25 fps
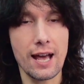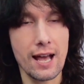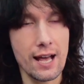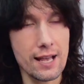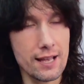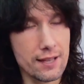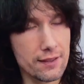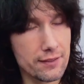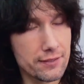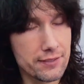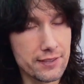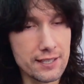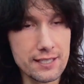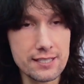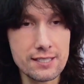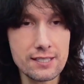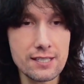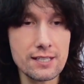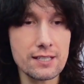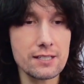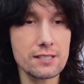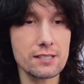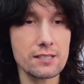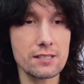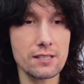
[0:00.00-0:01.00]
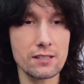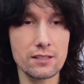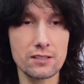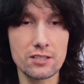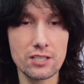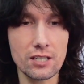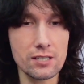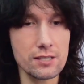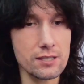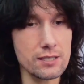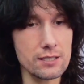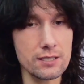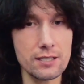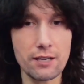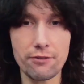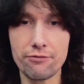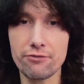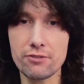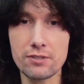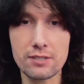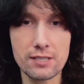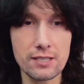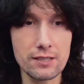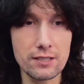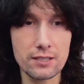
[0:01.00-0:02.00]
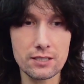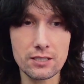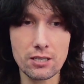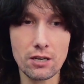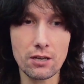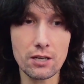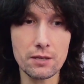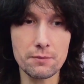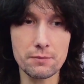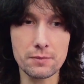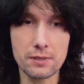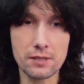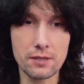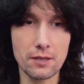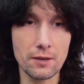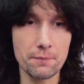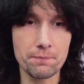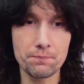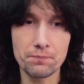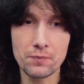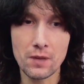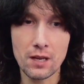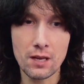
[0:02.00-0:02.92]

This is just the difference in the times that